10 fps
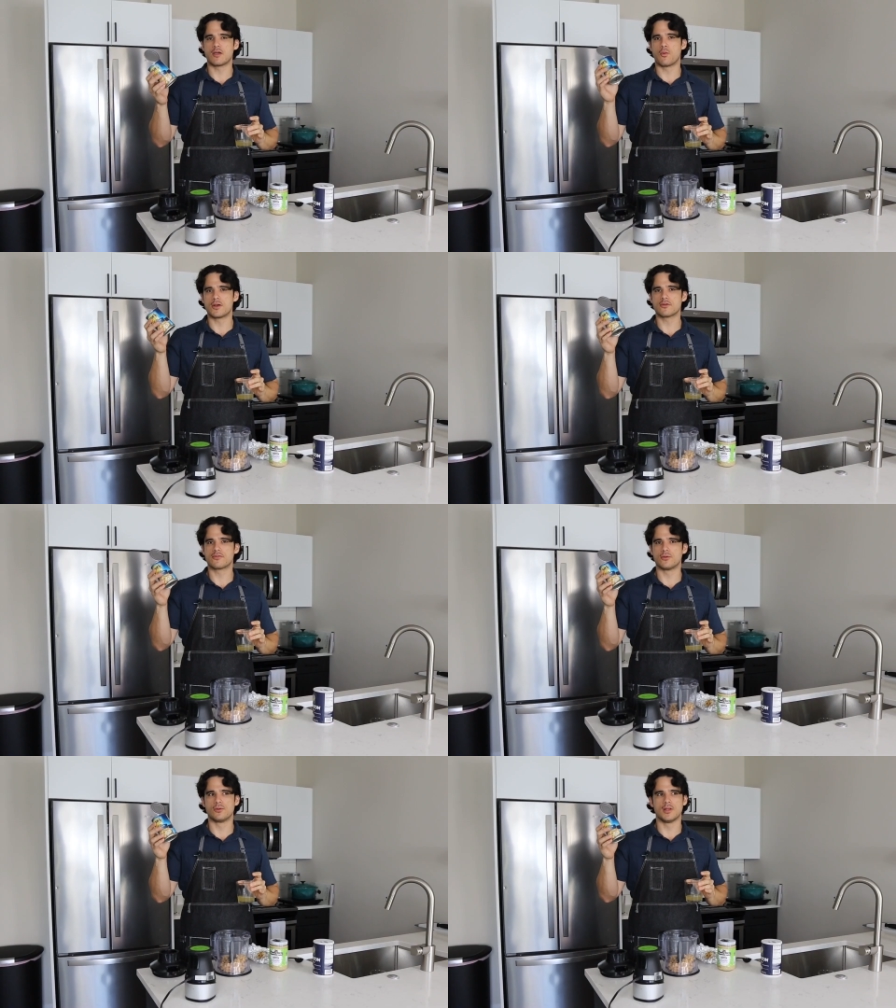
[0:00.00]
a
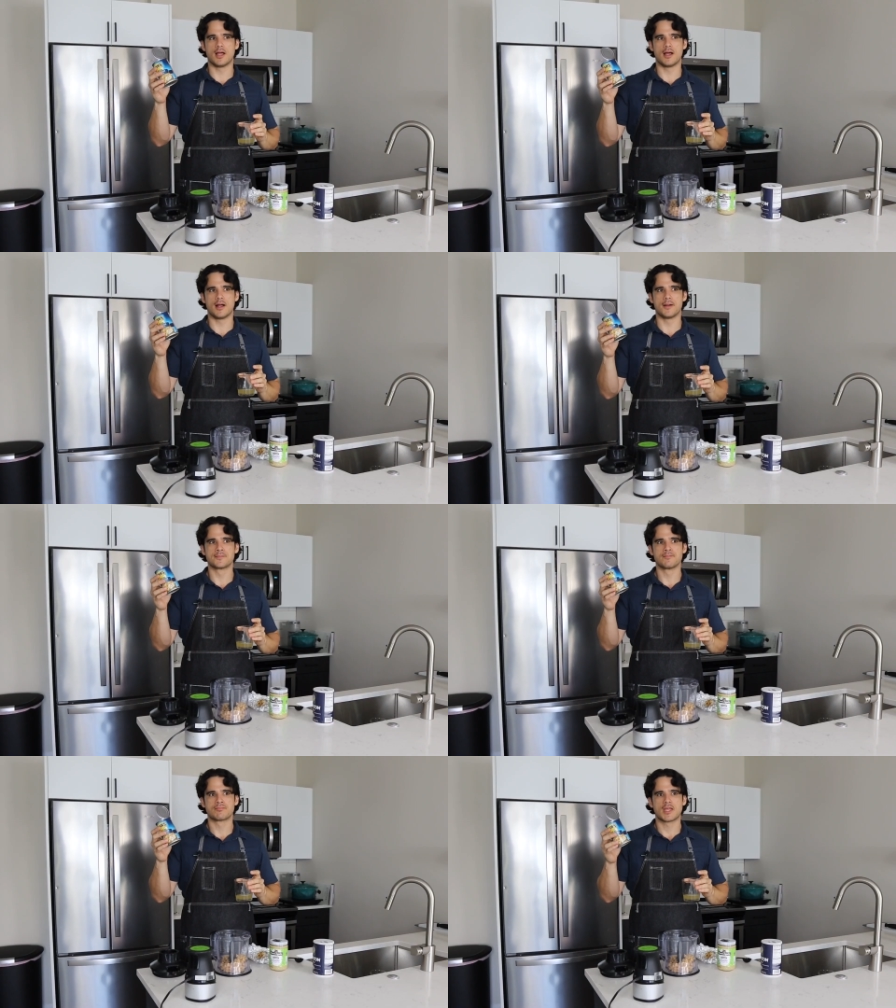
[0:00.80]
wonderful
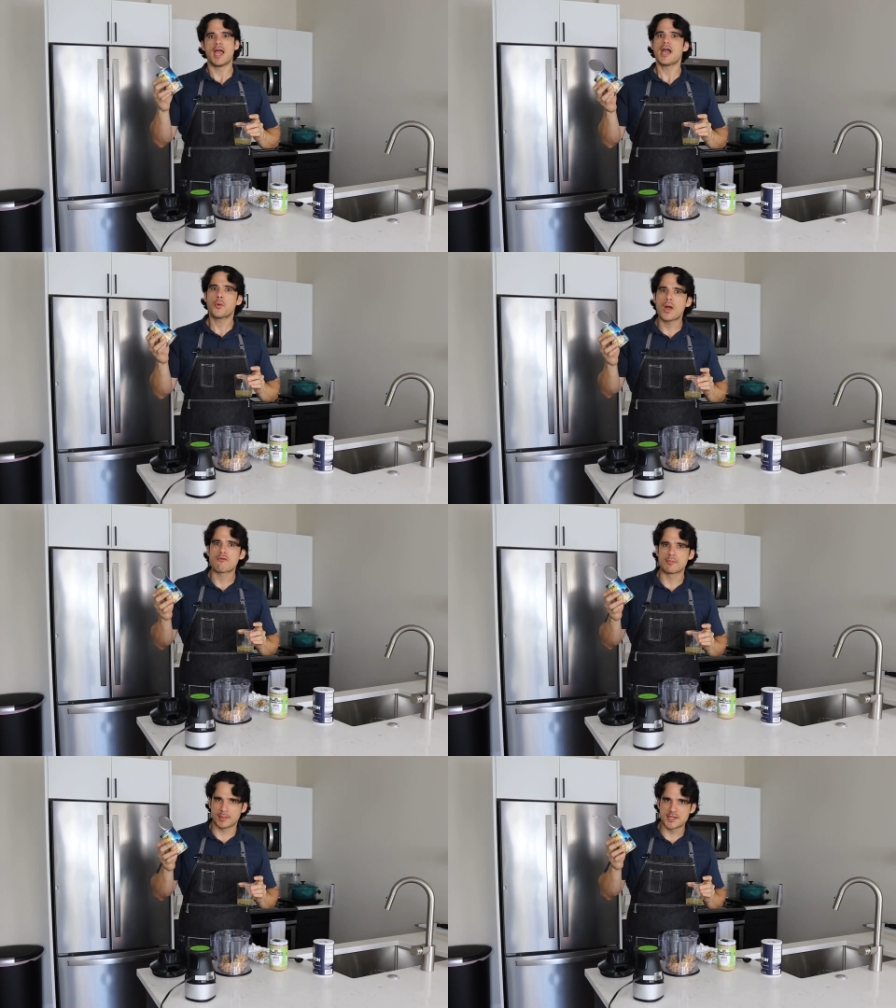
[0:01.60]
egg white
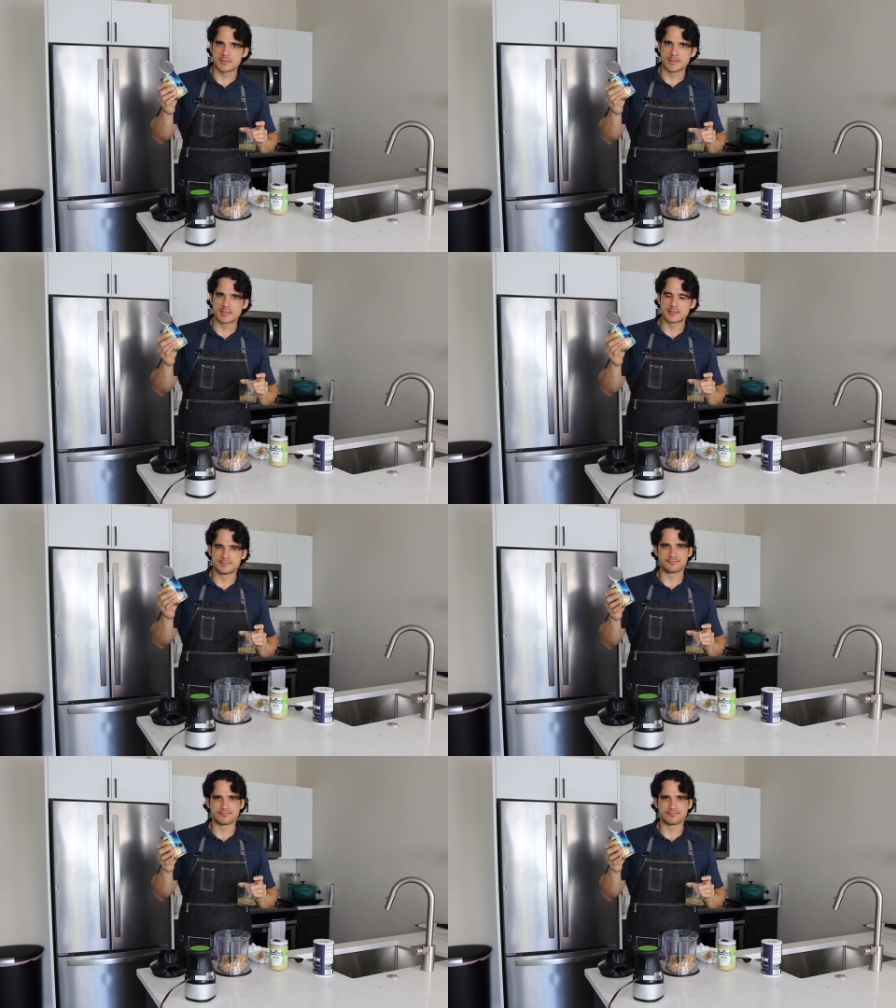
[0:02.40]
replacement.